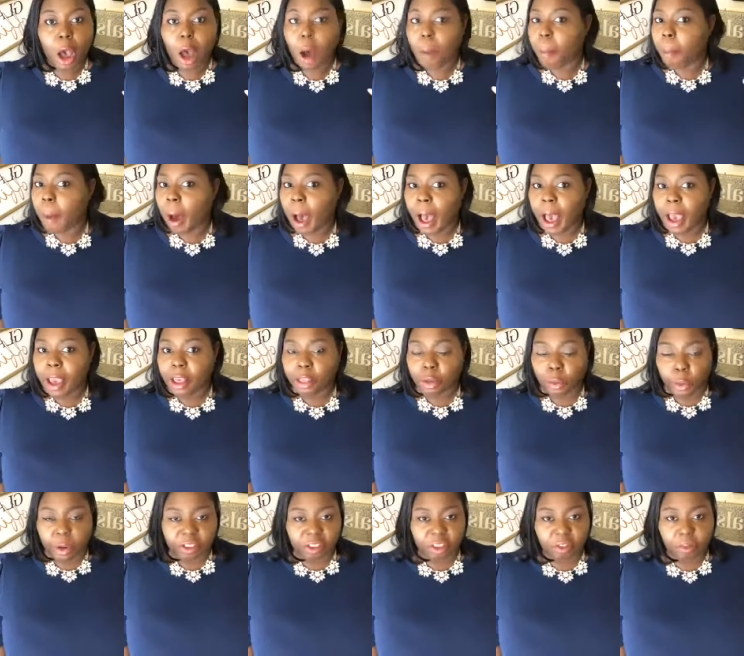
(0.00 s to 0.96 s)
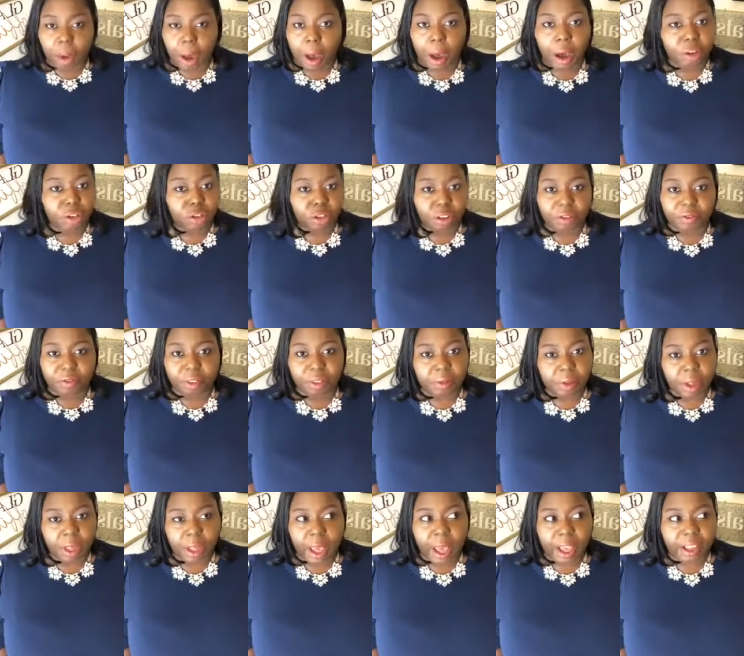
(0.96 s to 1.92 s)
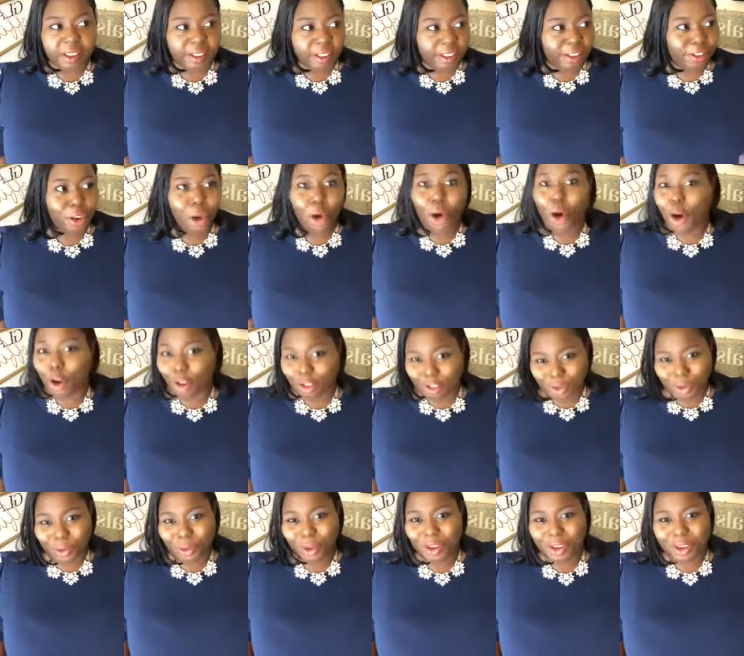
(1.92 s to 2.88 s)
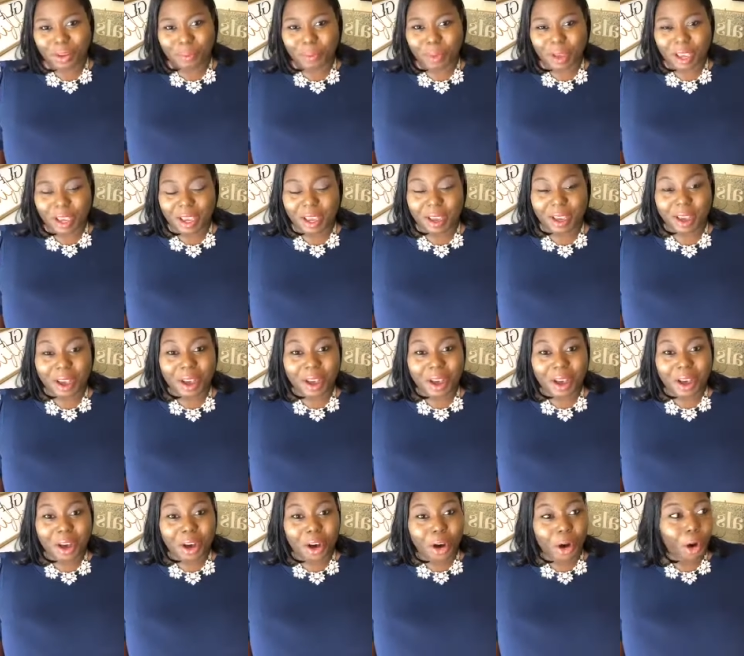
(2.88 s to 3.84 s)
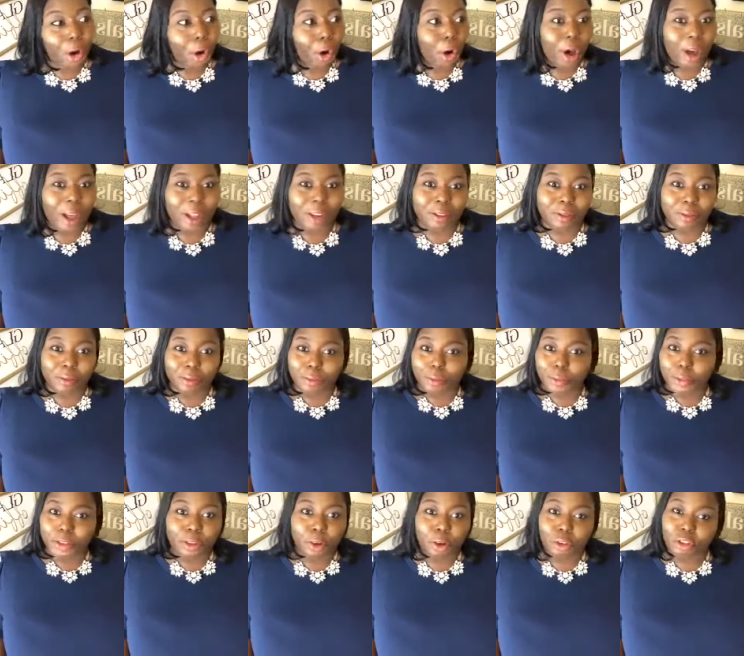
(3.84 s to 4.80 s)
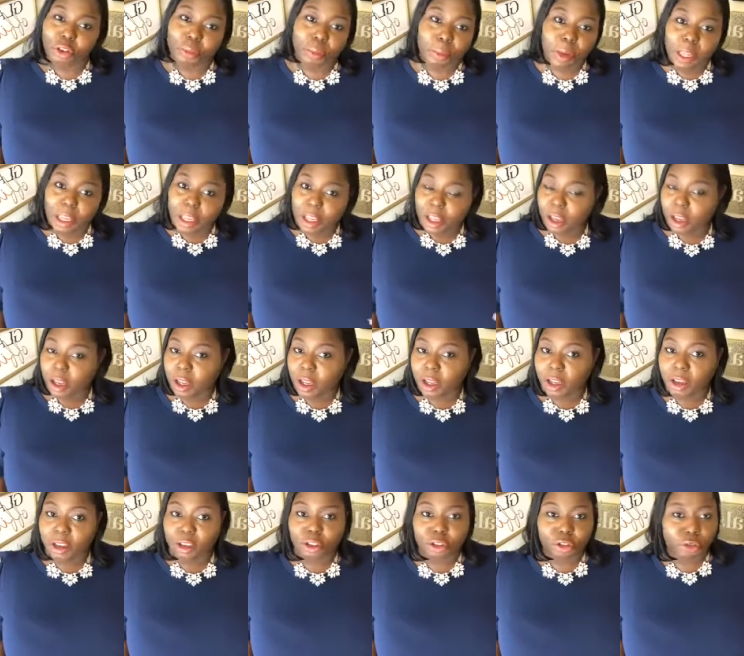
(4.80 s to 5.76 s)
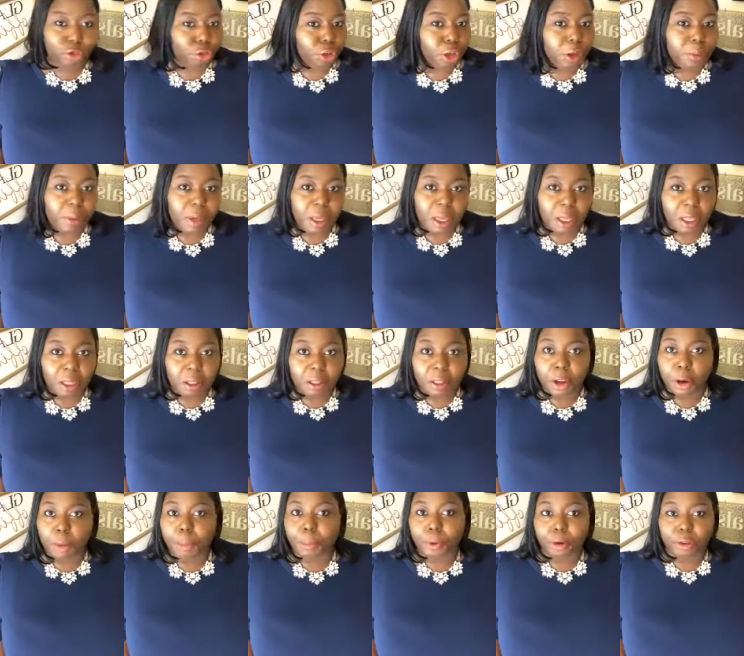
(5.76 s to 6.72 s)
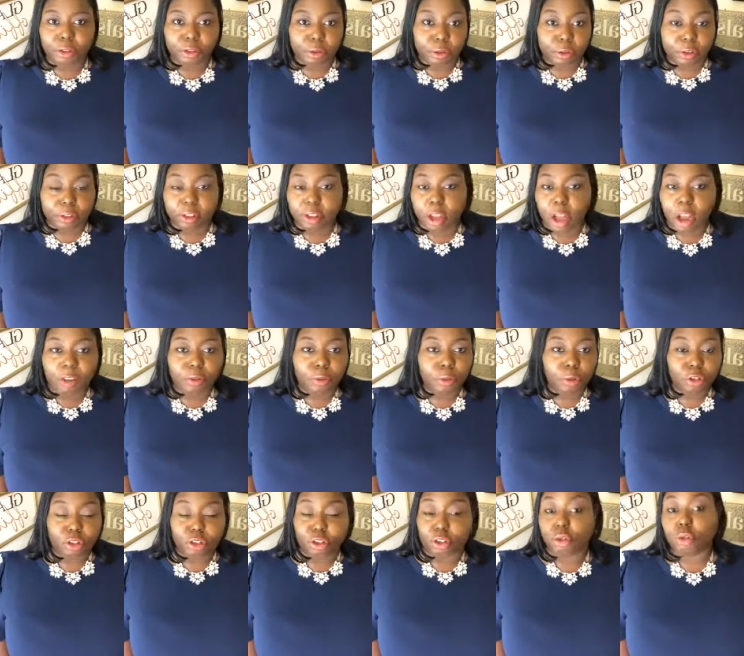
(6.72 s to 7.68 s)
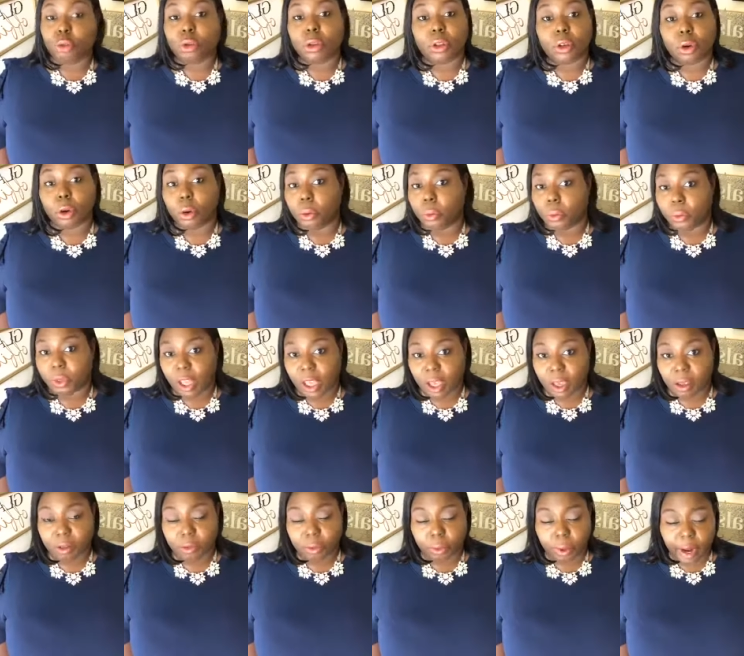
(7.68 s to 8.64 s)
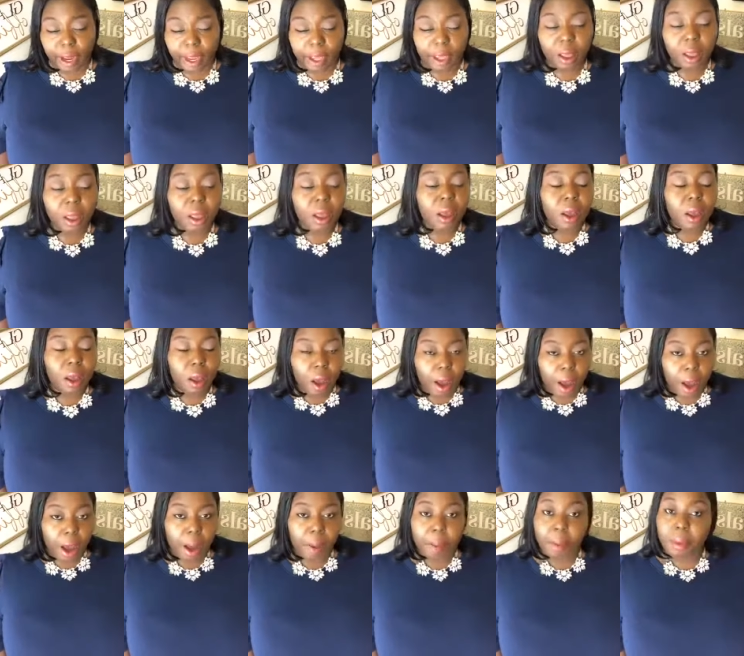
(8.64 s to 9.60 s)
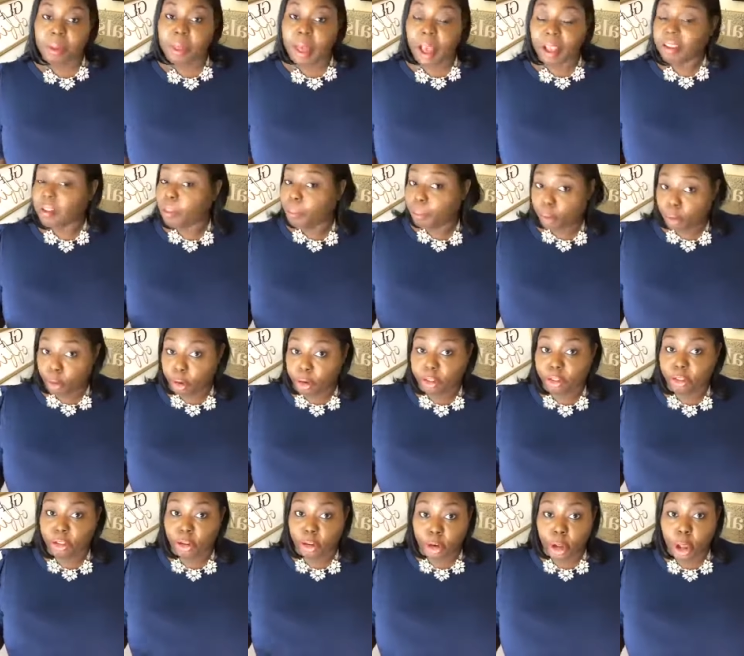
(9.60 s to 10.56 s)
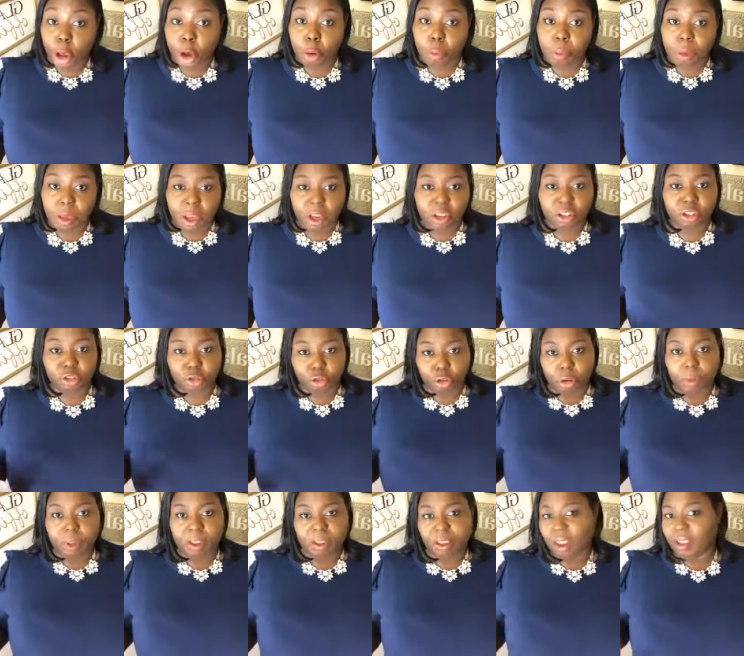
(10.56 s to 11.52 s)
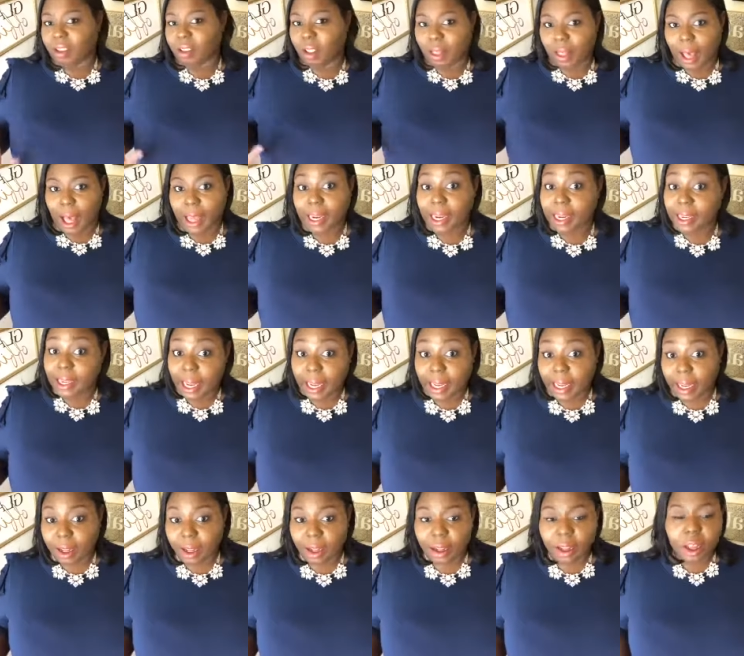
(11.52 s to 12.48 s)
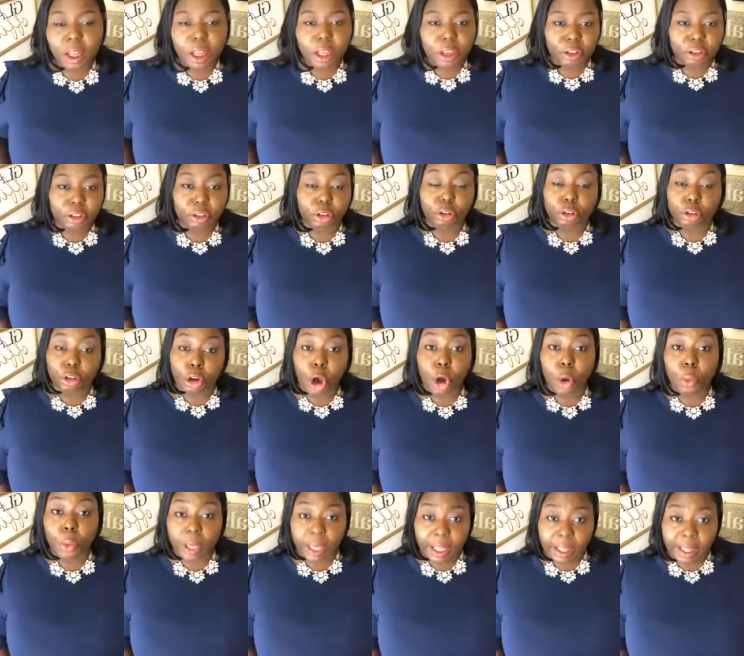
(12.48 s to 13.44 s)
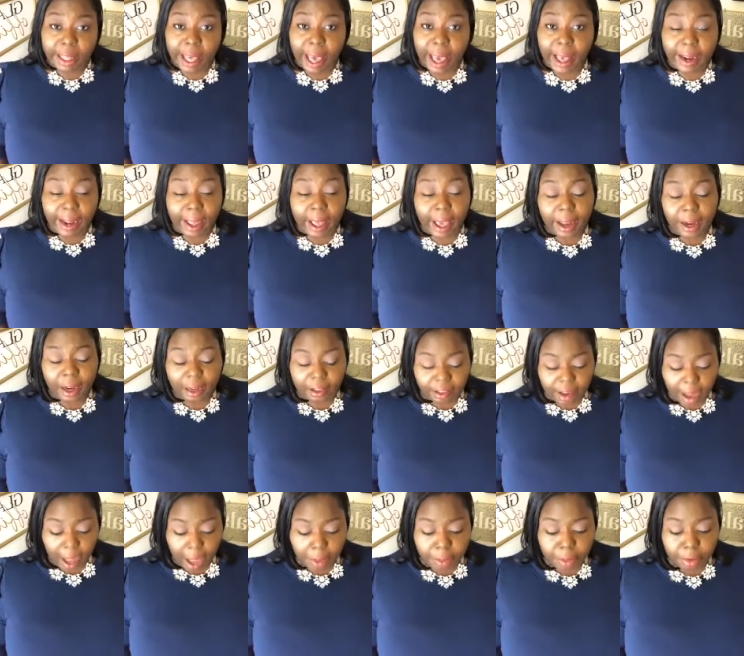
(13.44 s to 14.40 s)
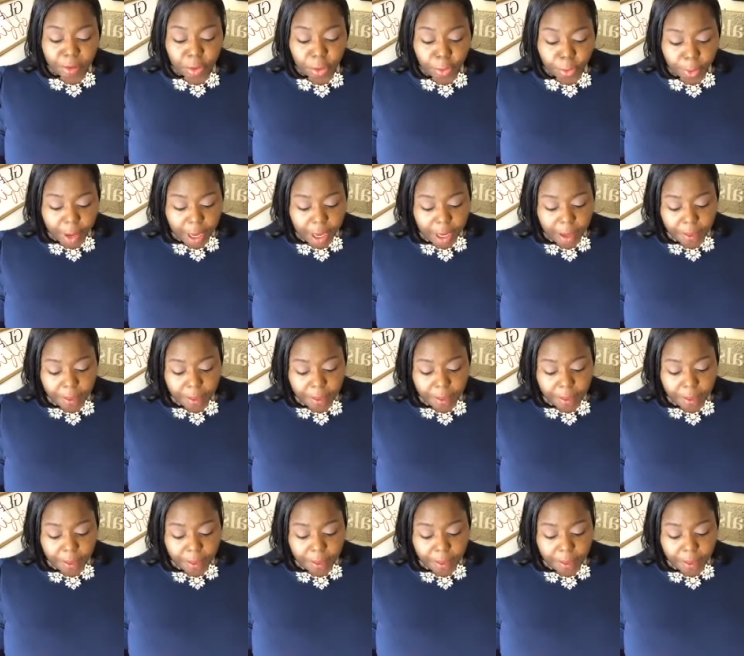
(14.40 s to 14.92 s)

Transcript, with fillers: my the rest of my one hundred fifty guests that's also gonna be on social media, streaming their personal stuff or just doing their own things, right? Um, and that's important to know, because streaming takes a lot of data. So knowing that ahead of time is great.